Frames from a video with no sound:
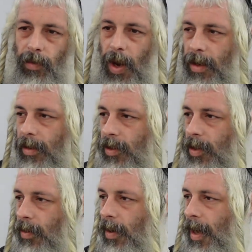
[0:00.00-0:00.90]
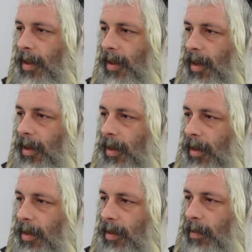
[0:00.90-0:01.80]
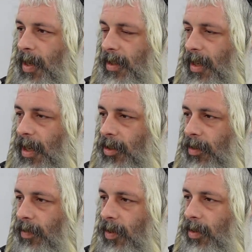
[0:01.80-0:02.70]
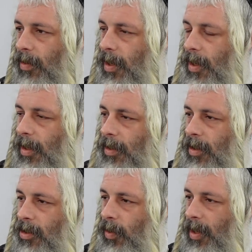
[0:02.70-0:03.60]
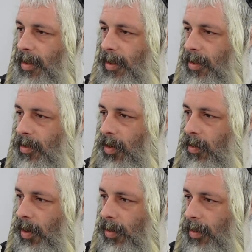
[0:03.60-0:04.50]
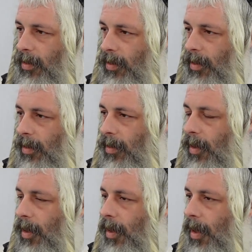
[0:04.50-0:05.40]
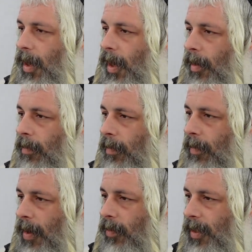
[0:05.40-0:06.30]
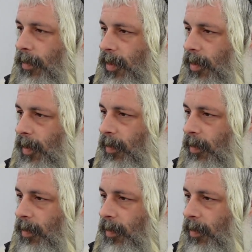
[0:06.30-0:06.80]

Right. So I think the best answer for you is the 26 Dorot till man was able to be